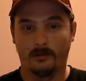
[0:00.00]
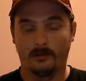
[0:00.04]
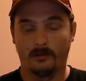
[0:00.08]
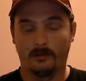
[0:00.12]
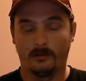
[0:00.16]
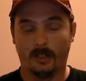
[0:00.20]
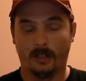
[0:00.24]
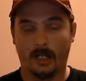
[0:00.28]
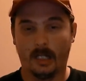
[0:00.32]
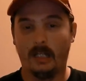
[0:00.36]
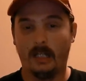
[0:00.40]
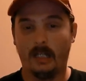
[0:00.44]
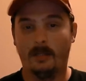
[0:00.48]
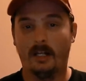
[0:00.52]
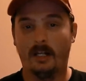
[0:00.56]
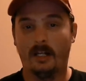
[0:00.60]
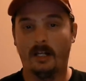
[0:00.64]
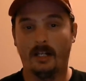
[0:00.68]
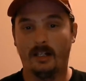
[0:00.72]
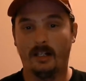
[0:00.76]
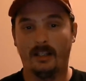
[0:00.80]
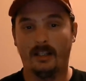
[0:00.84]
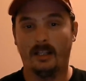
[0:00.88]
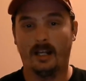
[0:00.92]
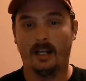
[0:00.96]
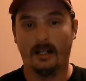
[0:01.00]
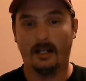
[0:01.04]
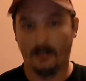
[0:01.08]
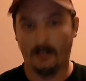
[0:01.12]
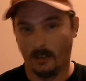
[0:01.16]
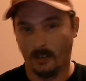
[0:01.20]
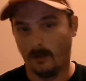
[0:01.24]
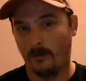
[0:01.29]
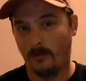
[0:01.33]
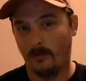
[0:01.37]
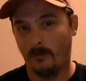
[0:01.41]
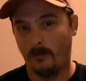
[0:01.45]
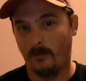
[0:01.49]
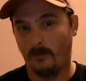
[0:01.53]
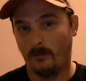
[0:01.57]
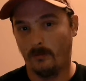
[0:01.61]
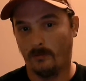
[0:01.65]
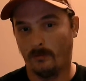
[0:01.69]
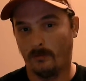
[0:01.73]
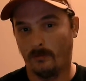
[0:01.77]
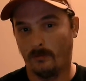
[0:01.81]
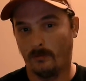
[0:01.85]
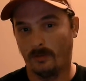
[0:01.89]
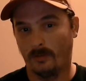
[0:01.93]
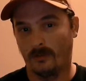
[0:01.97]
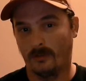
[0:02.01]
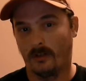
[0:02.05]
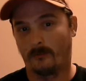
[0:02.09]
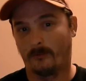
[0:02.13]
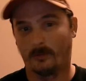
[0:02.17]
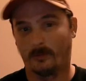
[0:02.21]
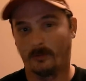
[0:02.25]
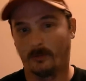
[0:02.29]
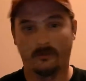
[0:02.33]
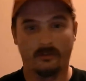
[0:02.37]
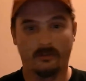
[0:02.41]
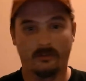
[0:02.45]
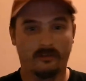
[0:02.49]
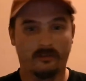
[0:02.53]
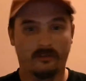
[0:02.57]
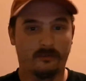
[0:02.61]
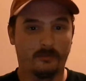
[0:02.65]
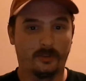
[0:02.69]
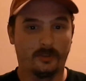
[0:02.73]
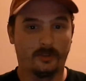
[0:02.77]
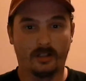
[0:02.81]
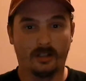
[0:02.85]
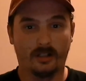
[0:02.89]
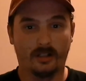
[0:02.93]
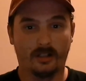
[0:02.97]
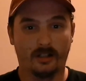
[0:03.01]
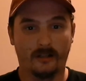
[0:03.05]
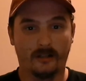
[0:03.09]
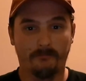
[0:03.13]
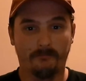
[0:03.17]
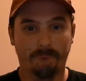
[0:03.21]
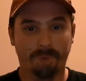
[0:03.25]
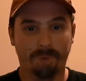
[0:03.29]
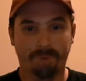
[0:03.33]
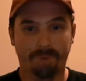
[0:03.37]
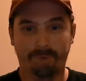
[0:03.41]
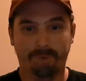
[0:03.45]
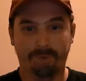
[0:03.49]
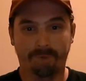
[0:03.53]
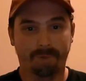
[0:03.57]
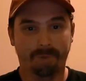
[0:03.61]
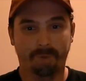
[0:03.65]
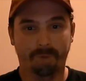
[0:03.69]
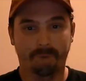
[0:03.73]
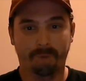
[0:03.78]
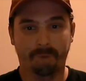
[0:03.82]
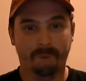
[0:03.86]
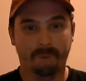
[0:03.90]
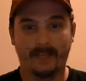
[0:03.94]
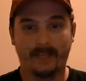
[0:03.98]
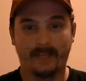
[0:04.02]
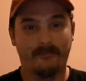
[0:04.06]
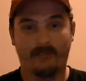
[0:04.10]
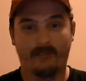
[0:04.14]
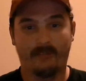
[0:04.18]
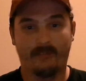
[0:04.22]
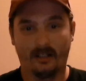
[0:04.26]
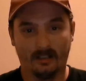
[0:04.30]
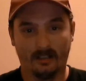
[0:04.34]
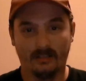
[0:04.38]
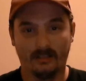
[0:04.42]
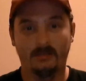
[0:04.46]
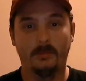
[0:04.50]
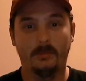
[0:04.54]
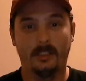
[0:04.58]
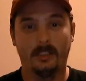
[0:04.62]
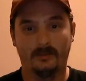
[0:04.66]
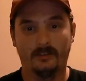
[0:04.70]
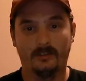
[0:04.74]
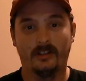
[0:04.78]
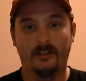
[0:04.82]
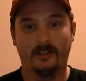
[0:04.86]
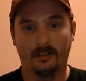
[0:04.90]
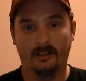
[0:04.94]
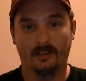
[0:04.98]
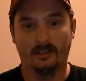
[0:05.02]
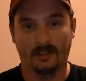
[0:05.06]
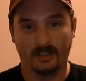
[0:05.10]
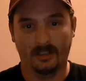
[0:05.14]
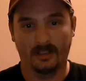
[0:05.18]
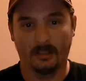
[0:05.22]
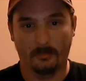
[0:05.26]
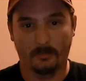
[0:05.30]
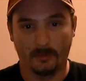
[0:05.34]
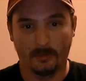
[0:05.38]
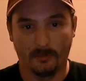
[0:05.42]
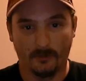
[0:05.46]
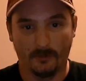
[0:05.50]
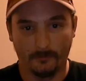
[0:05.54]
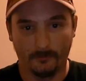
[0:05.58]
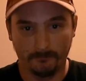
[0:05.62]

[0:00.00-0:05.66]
anybody that I know, whether I've worked with them or not, I find that to be very unacceptable.